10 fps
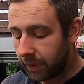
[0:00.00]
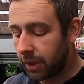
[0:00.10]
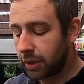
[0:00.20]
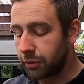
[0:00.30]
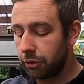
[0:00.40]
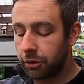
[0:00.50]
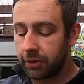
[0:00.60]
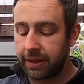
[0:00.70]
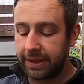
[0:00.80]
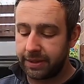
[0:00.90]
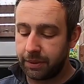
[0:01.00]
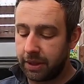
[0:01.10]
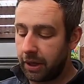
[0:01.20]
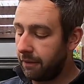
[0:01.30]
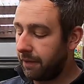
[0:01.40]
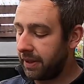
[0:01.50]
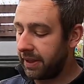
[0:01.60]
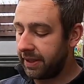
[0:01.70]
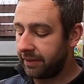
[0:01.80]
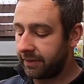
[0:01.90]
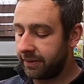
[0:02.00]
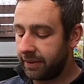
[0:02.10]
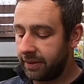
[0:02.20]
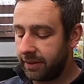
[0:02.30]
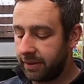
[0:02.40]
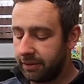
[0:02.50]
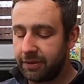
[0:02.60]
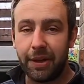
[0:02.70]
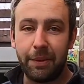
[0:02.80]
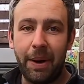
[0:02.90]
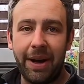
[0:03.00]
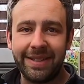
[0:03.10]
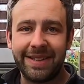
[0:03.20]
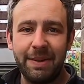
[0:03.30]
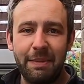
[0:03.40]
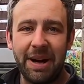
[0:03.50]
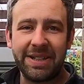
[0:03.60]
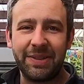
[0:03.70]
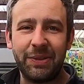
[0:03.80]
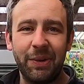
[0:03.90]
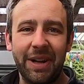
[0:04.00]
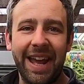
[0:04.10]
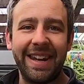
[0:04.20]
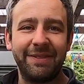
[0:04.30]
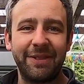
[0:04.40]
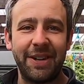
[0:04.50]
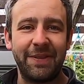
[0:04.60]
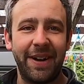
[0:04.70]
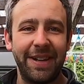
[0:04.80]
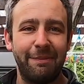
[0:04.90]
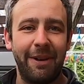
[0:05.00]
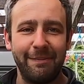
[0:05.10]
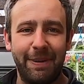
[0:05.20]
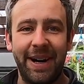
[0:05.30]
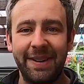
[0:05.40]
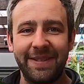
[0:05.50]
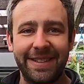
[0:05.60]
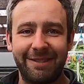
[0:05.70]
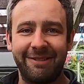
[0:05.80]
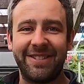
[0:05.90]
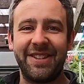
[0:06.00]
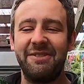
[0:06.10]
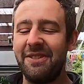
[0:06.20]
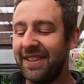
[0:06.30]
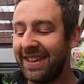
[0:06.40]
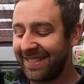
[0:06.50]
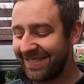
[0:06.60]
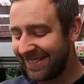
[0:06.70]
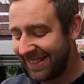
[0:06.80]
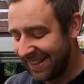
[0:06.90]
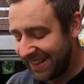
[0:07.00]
because we're going to order these. So we're going to go and find these. Start the parts haul again of trying to find the right part for this crossover vehicle.